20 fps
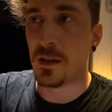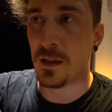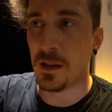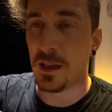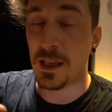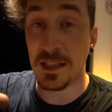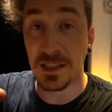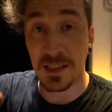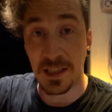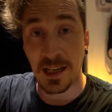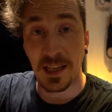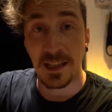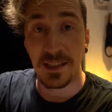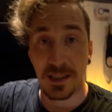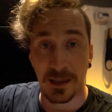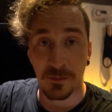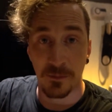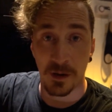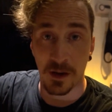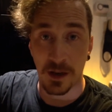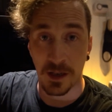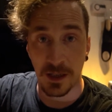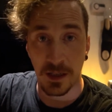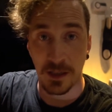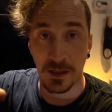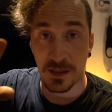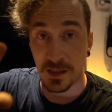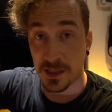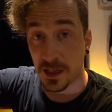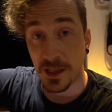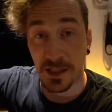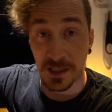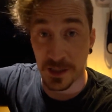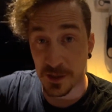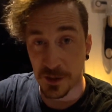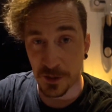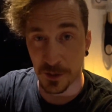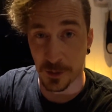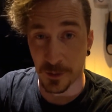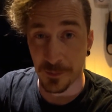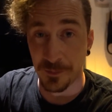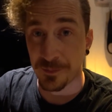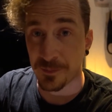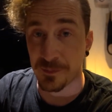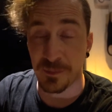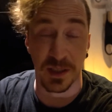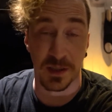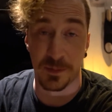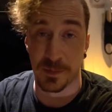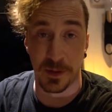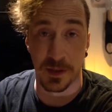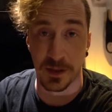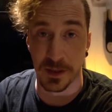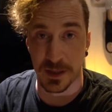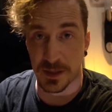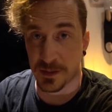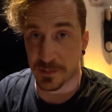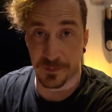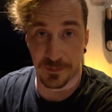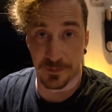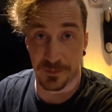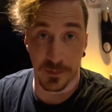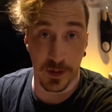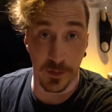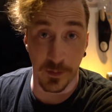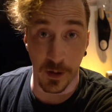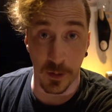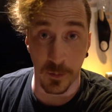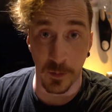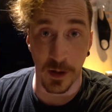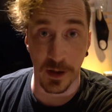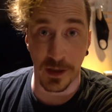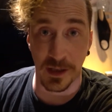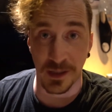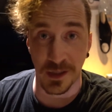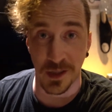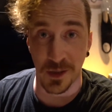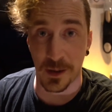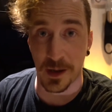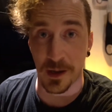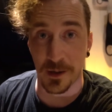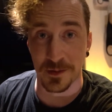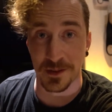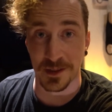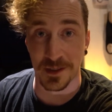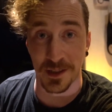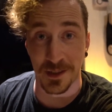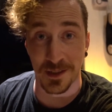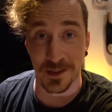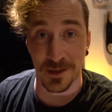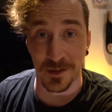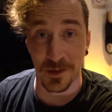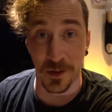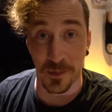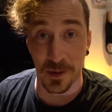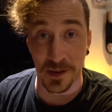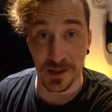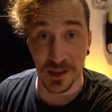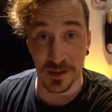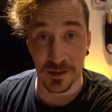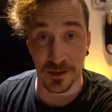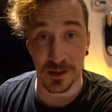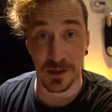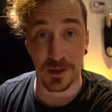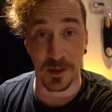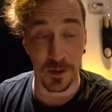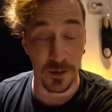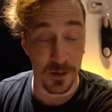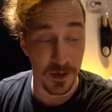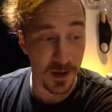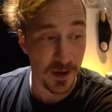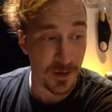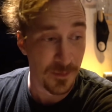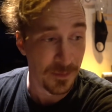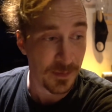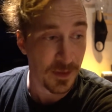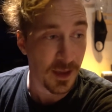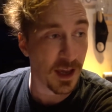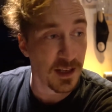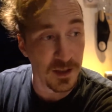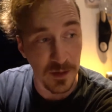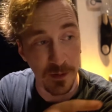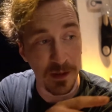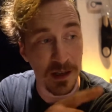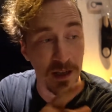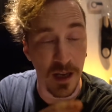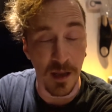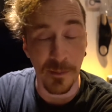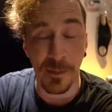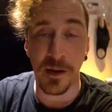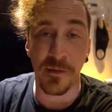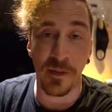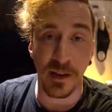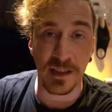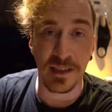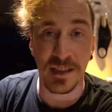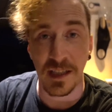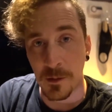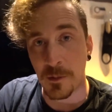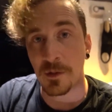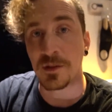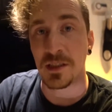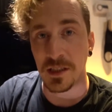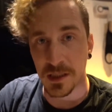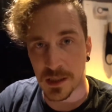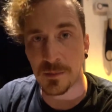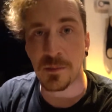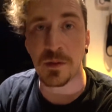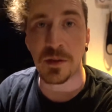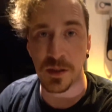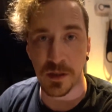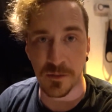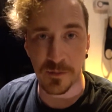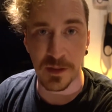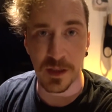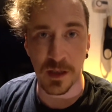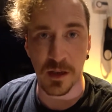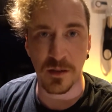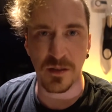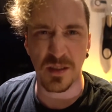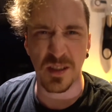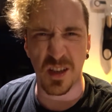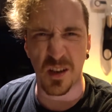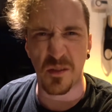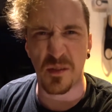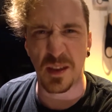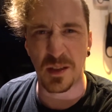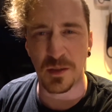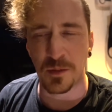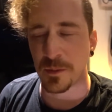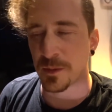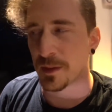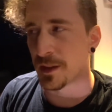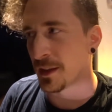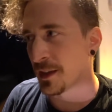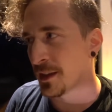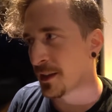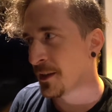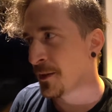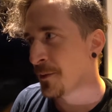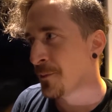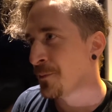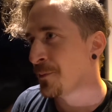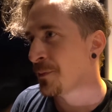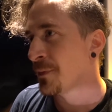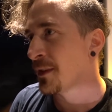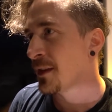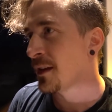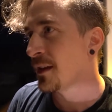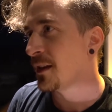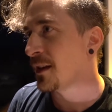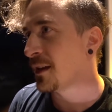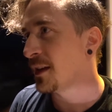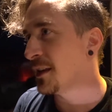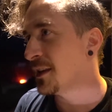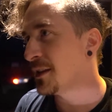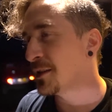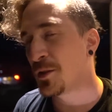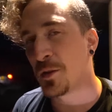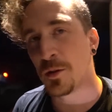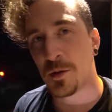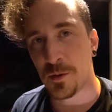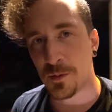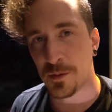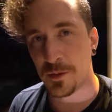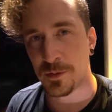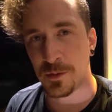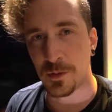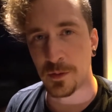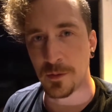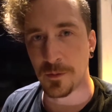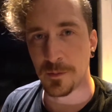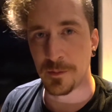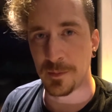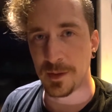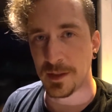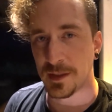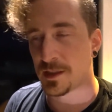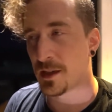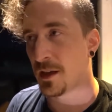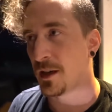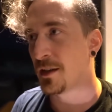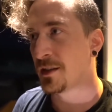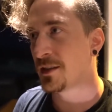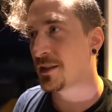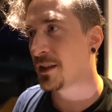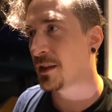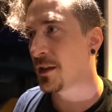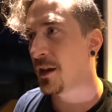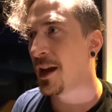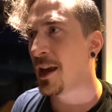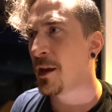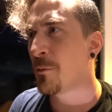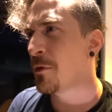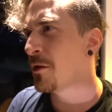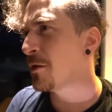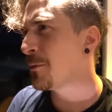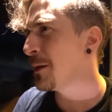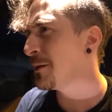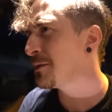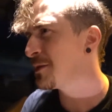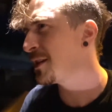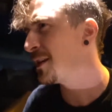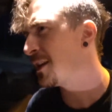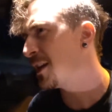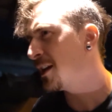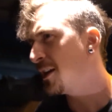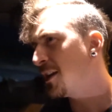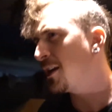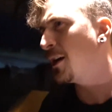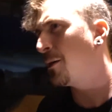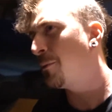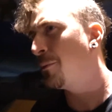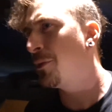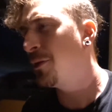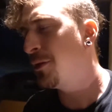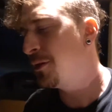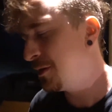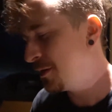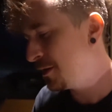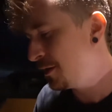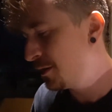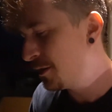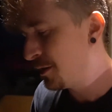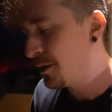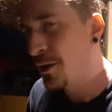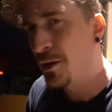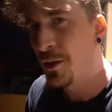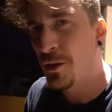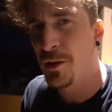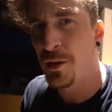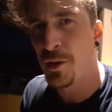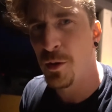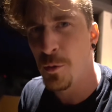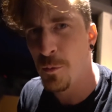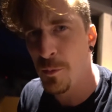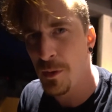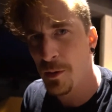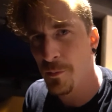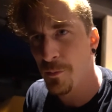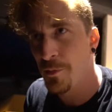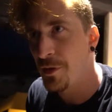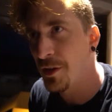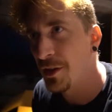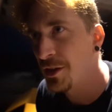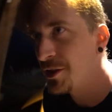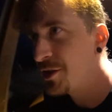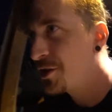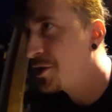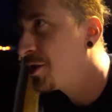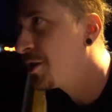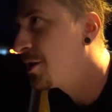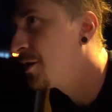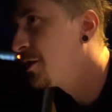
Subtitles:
insulating my sliding door just because I've got work in 2 hours and there's not much else to do, and doing a light bit of editing, watching some YouTube videos, you know, that sort of thing. I get this knock on the door from these guys and they go, hey, we're about to light up the Orwell Bridge.